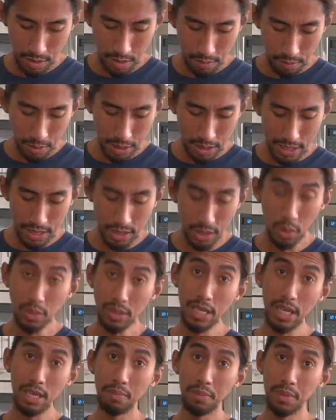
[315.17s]
But they don't
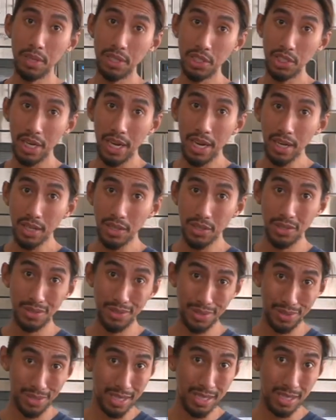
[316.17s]
take much action
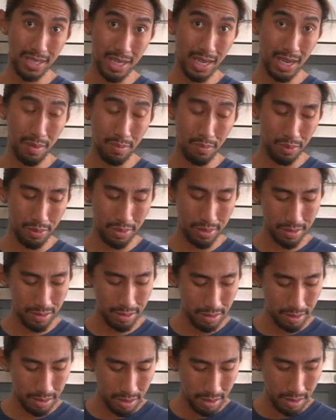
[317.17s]
because that's the
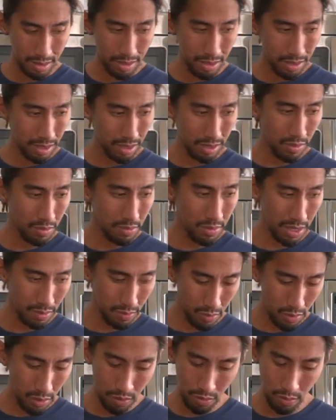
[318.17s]
Empress. They don't make
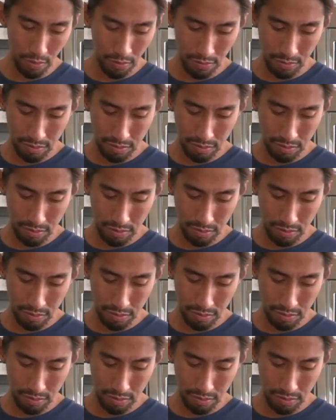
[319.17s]
move.